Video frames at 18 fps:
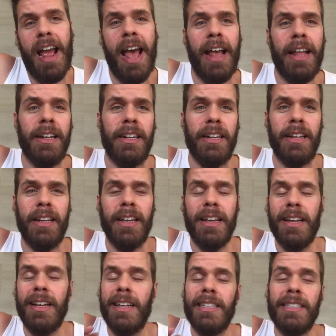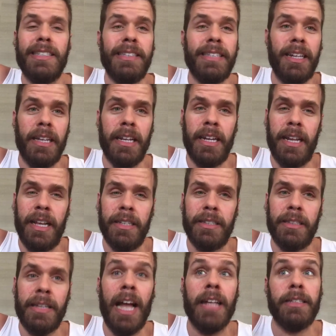and
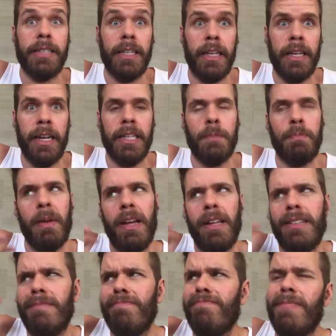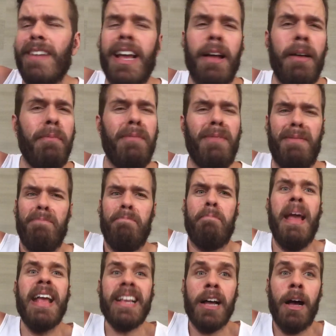silliness, not silliness, but
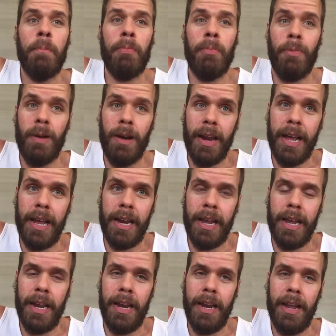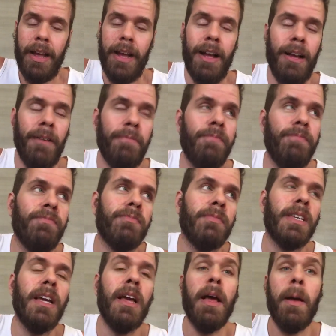makeup related.
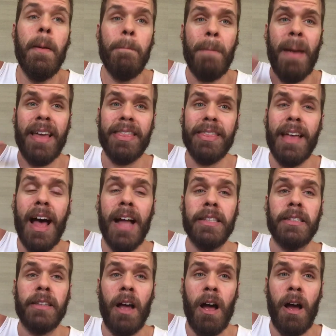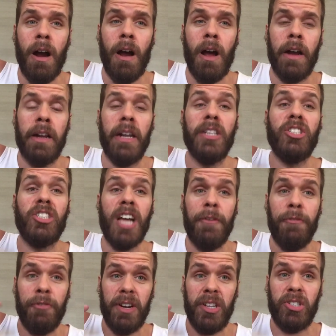My thoughts on
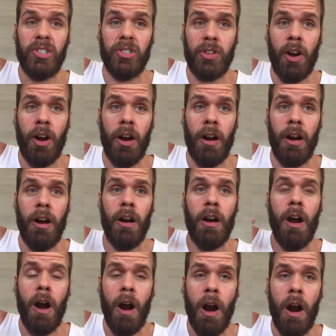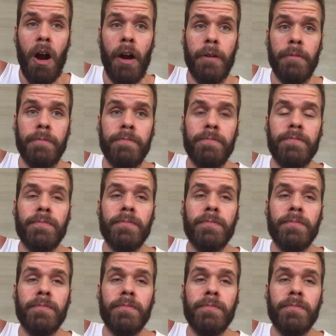Jeffree Star are,